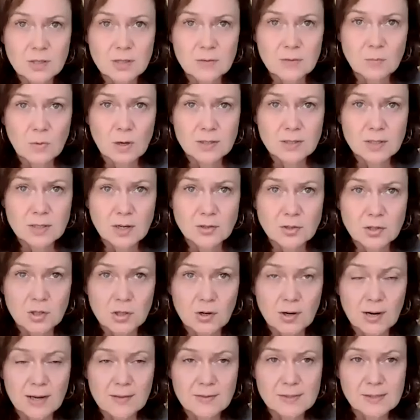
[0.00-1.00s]
what Dr.
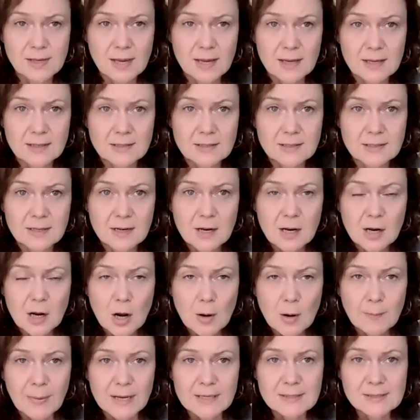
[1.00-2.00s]
Krant said
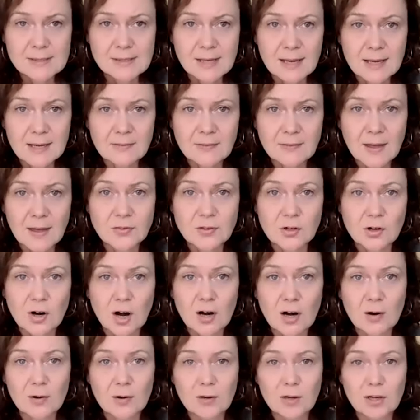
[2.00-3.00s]
by saying that there
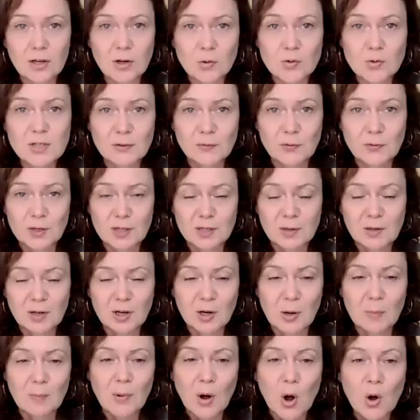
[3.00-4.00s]
are, you know, different
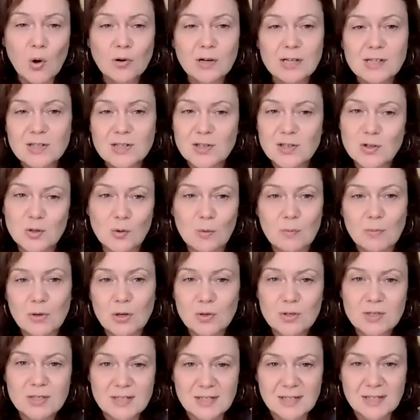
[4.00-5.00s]
components to
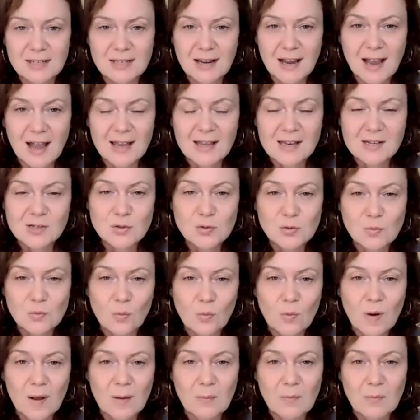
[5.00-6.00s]
immunity, and
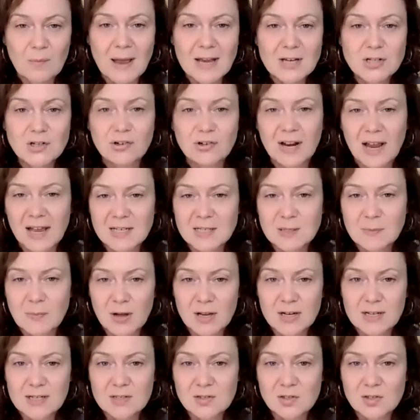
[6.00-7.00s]
measuring
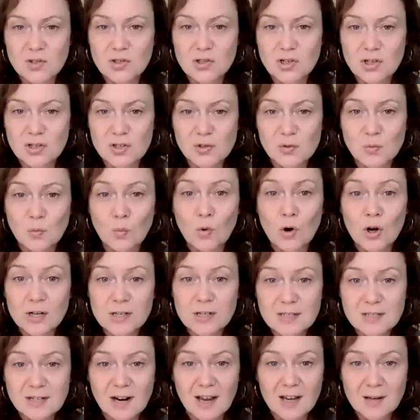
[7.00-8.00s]
antibodies is just
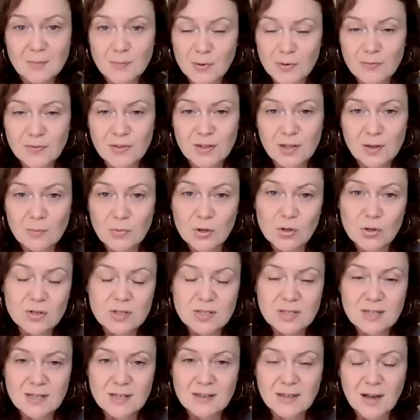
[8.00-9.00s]
one type of the
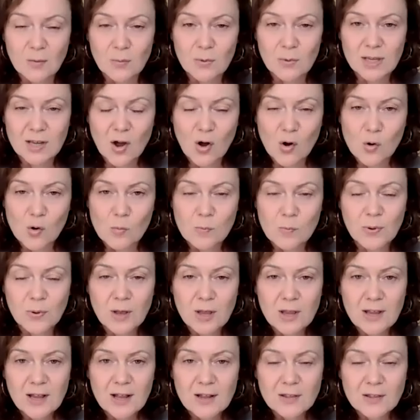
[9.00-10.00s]
immunity that we hope
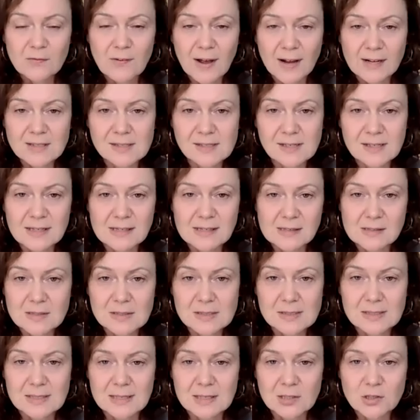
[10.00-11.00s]
the
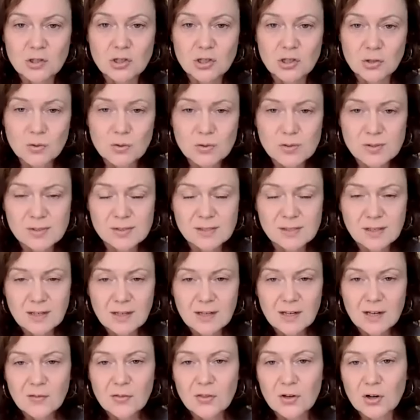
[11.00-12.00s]
vaccines induce.
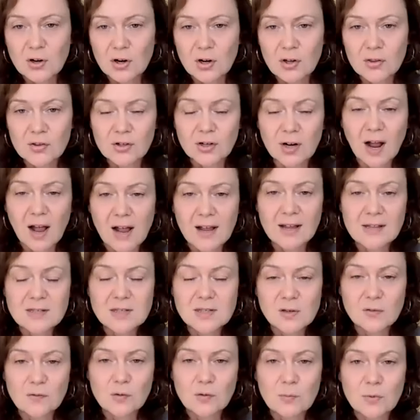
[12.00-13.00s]
There are other
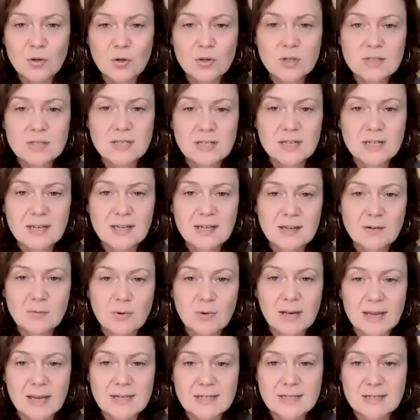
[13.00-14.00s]
kinds of immunity
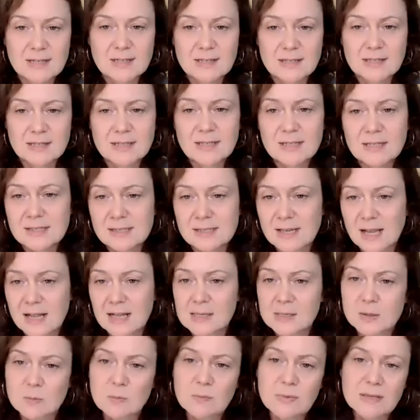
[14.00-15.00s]
related to T
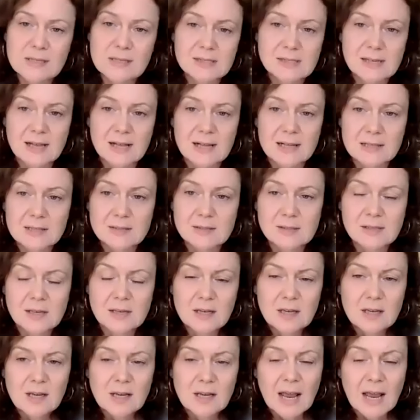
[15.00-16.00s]
cells and B cells,
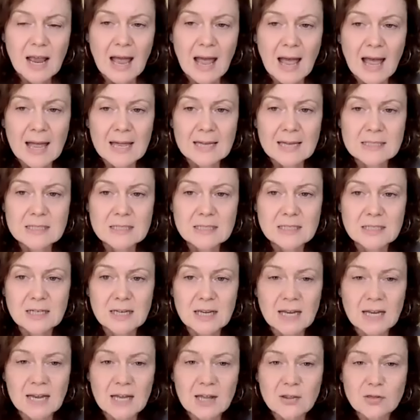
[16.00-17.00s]
and
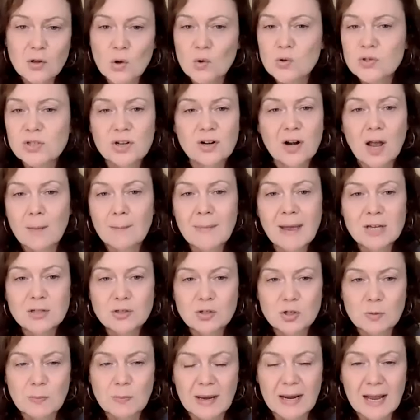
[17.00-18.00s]
those are not
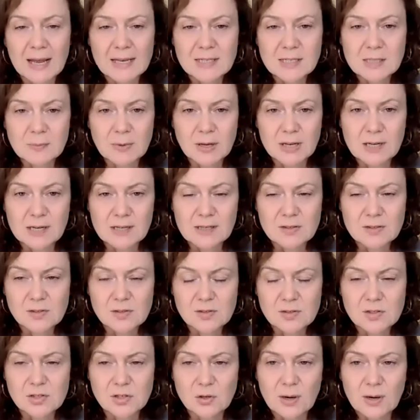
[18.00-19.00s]
measured by
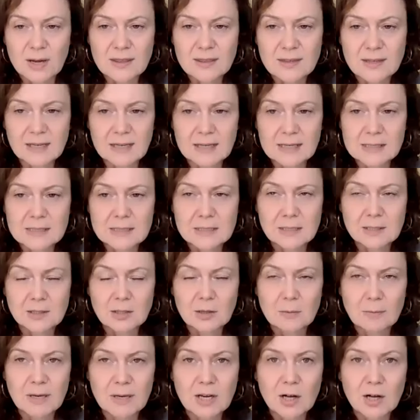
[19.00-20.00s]
antibodies. So I think it
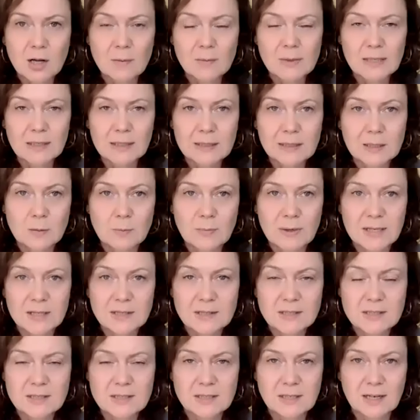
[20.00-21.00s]
can become a little
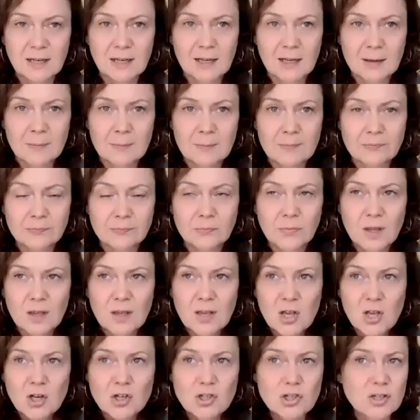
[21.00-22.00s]
bit
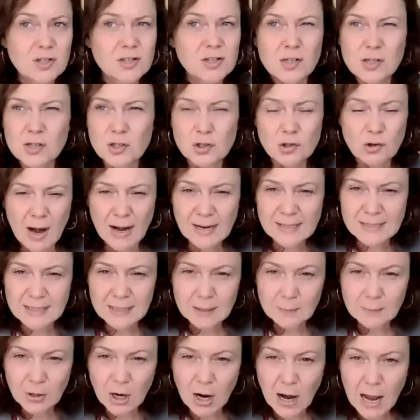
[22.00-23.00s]
just
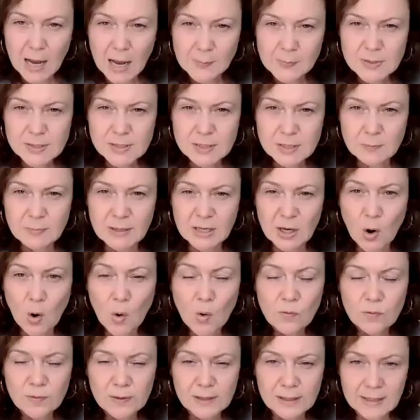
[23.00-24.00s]
distracting, perhaps, to be
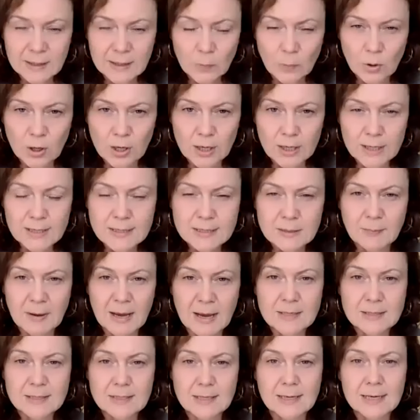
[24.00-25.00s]
overly worried
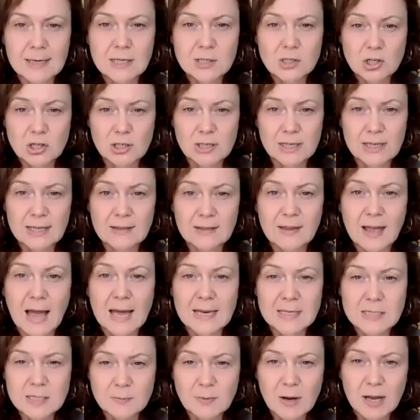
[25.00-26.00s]
about initially the
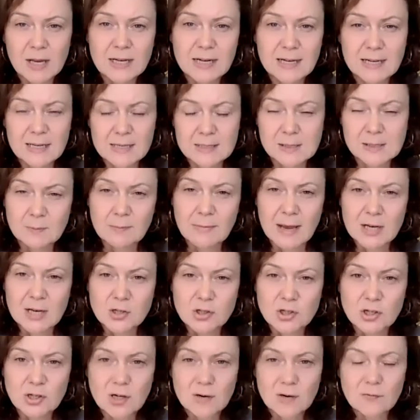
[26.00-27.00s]
antibody as a
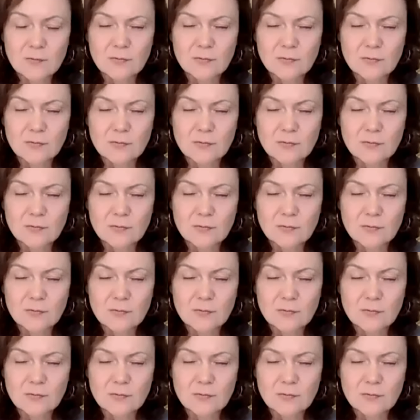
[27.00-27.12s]
measure